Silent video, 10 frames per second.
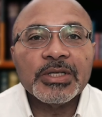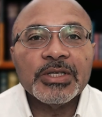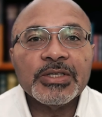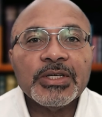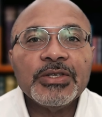
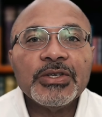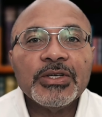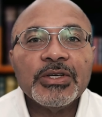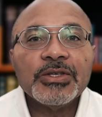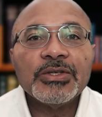
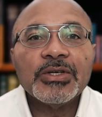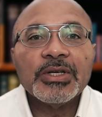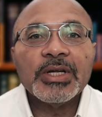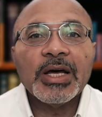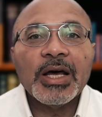diseases
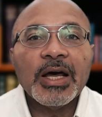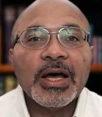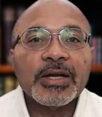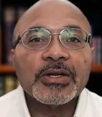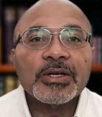
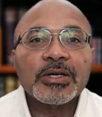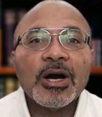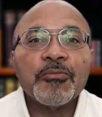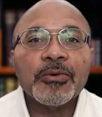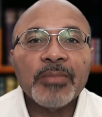that
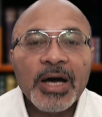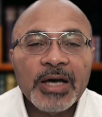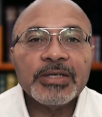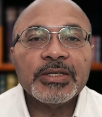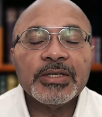
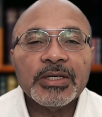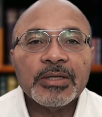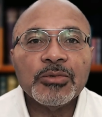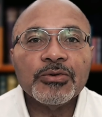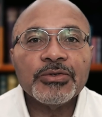compromise
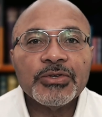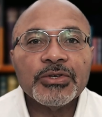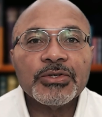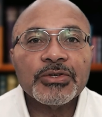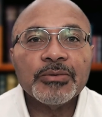the immune
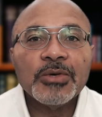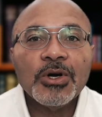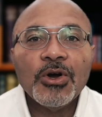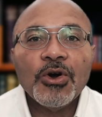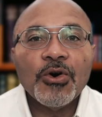system,
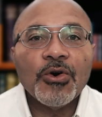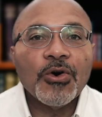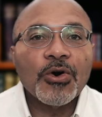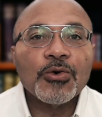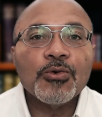
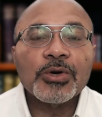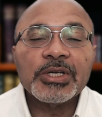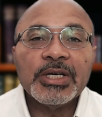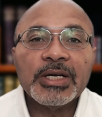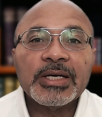or who are
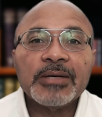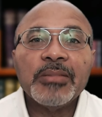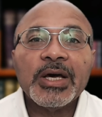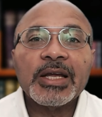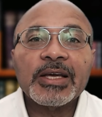
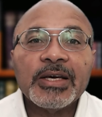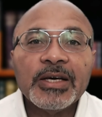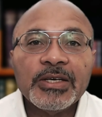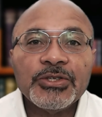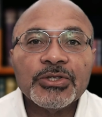taking
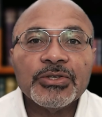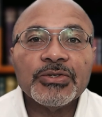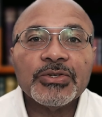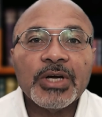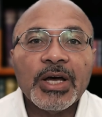
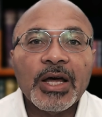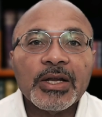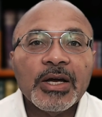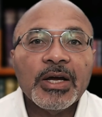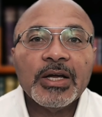medications
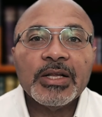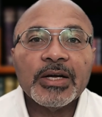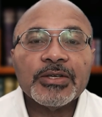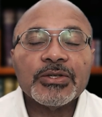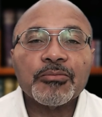
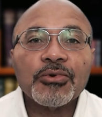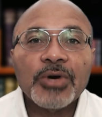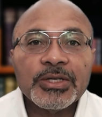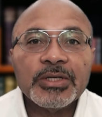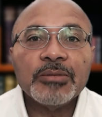that
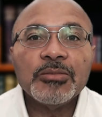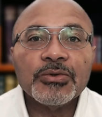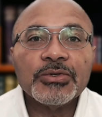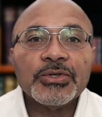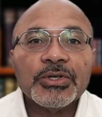suppress the
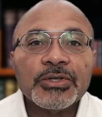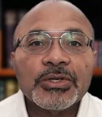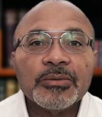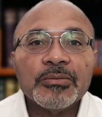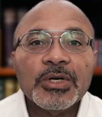immune
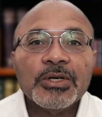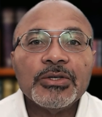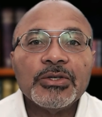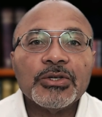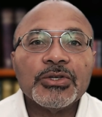system,
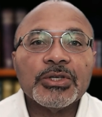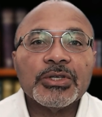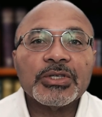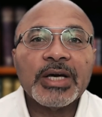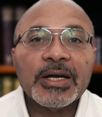such
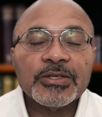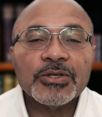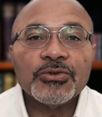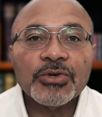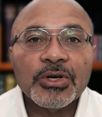as
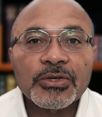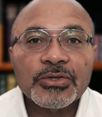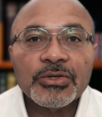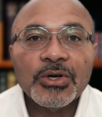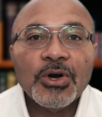cancer
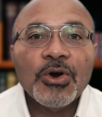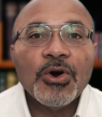drugs,